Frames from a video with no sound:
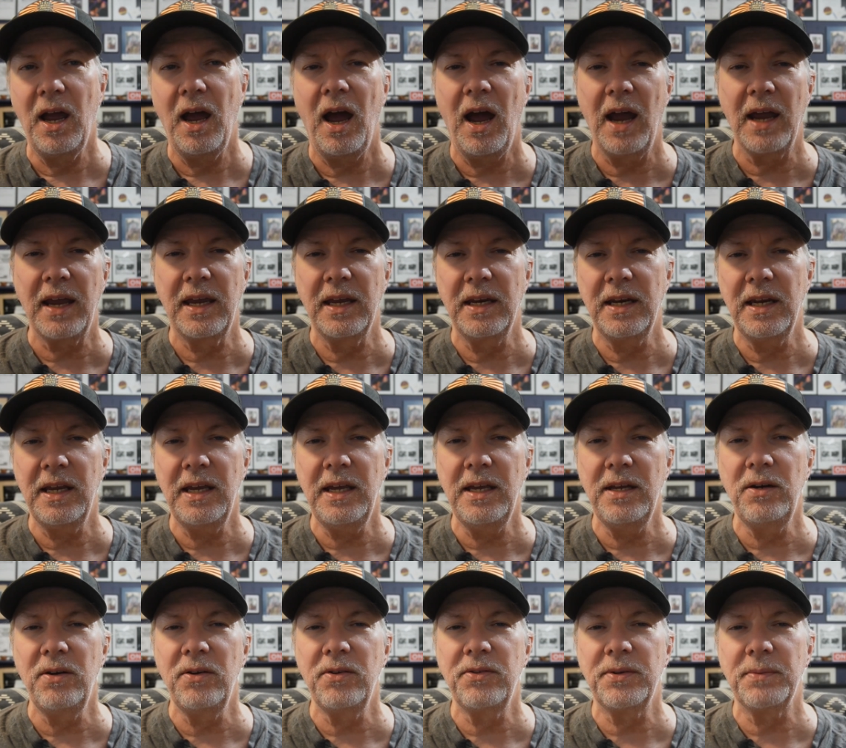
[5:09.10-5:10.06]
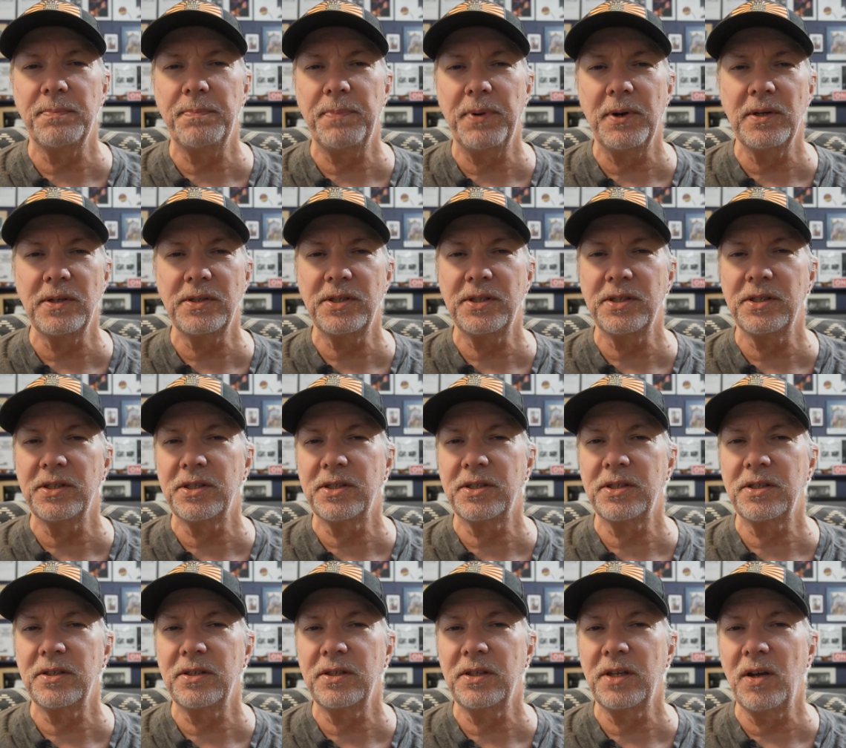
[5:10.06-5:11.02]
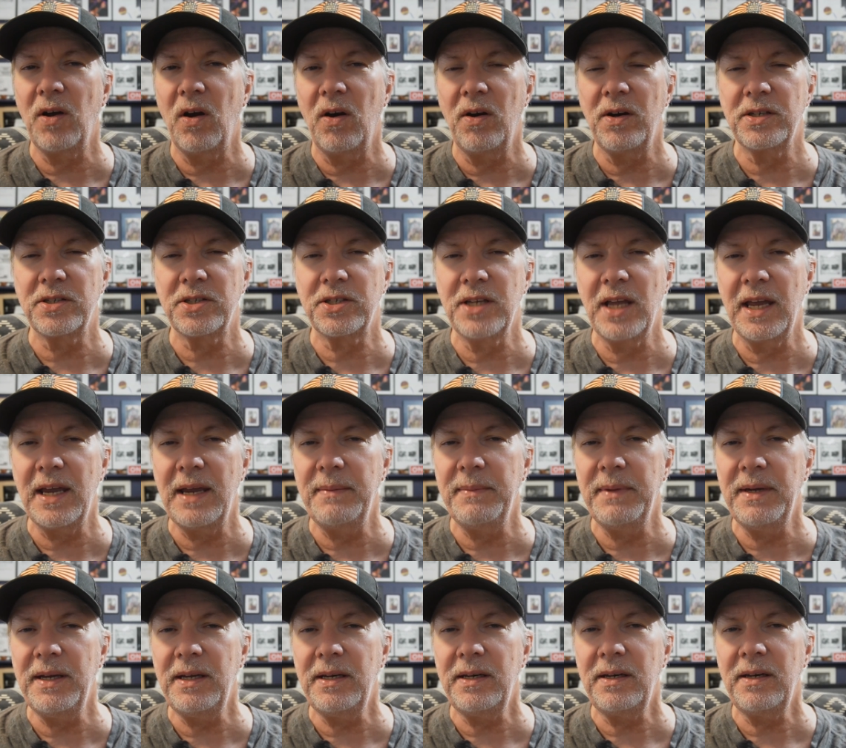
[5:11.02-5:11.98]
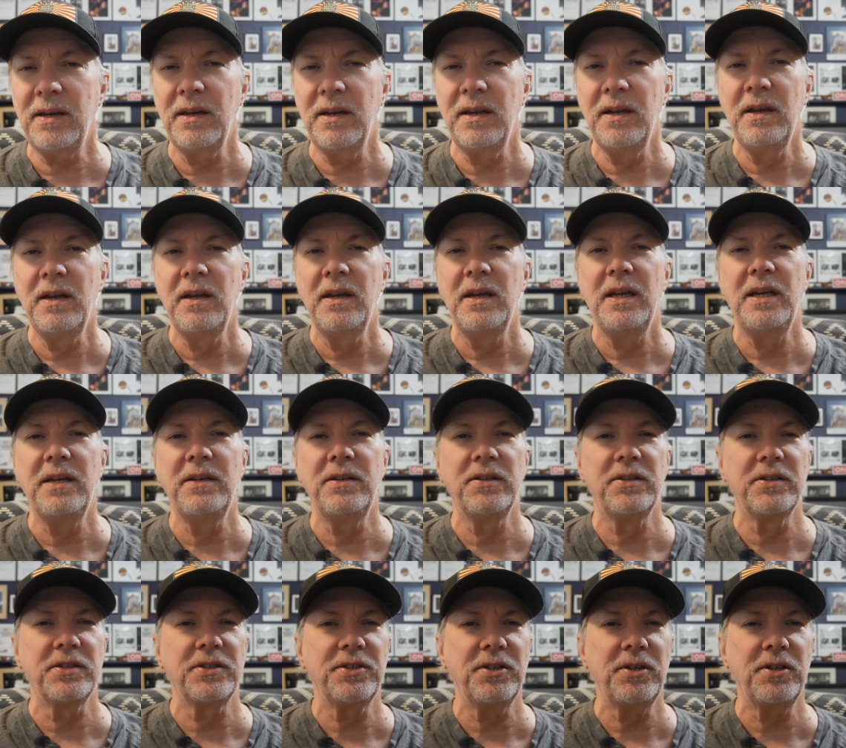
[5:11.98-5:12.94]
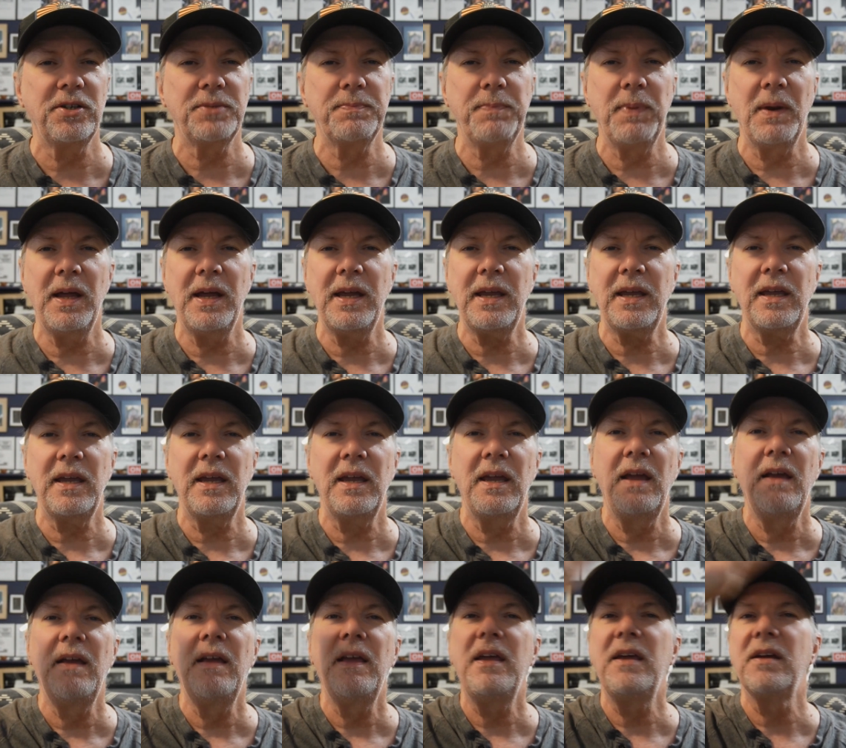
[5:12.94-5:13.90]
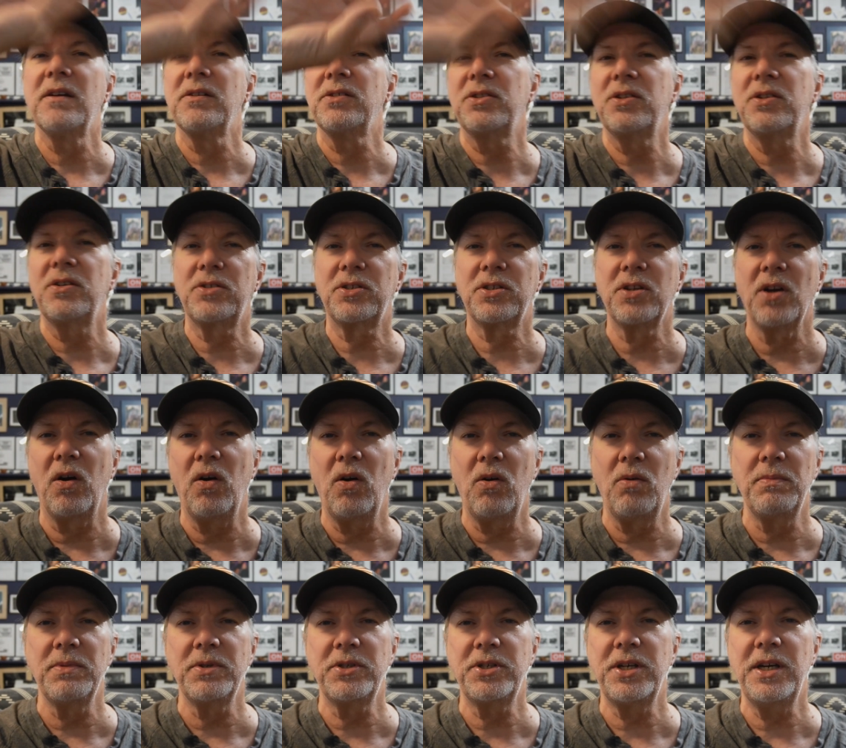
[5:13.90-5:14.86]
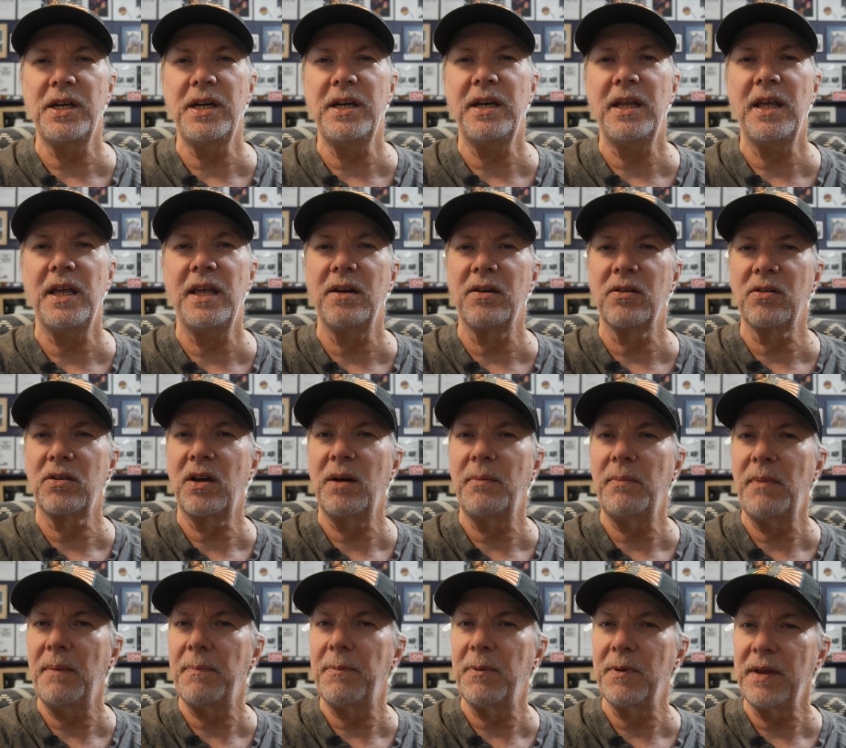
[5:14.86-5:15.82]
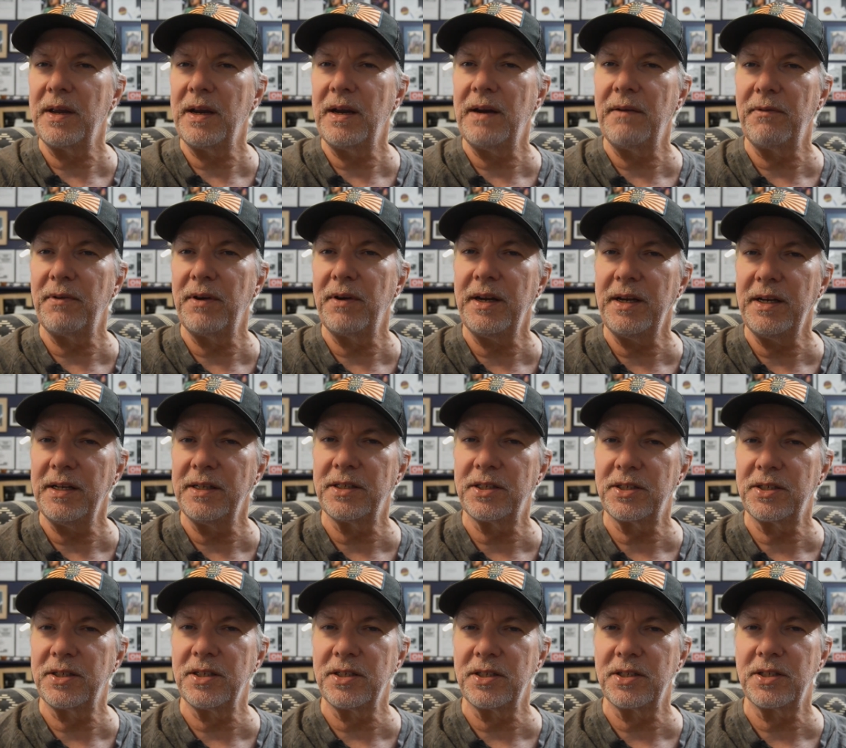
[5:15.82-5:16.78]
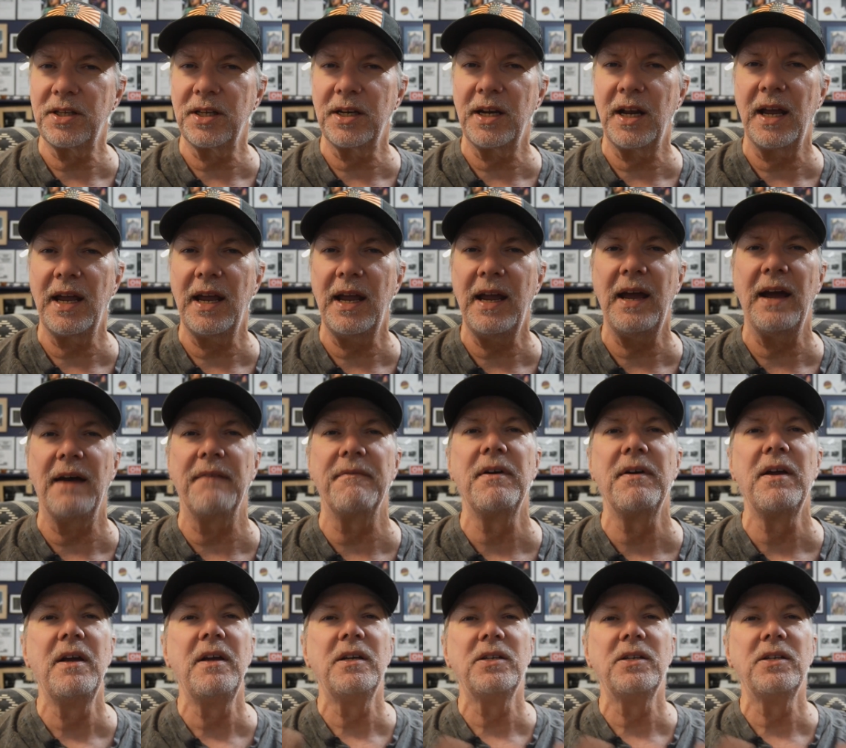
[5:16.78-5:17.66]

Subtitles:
I can enter the artist's name into the search blank. It'll search the whole machine and it'll come up with every instance that I have.